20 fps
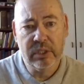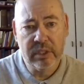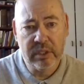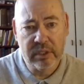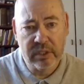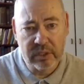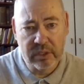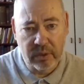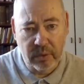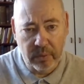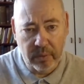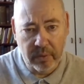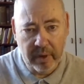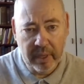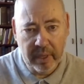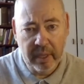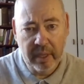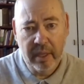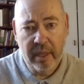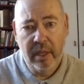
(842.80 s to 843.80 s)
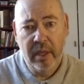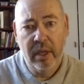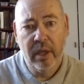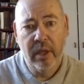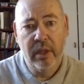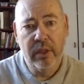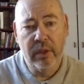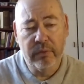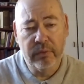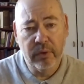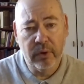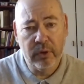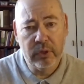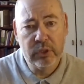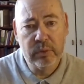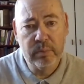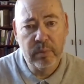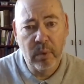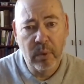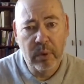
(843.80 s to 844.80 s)
story, the
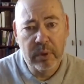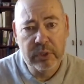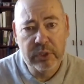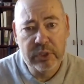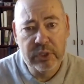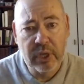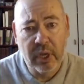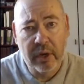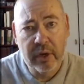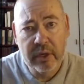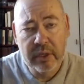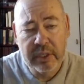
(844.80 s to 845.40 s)
firstborn son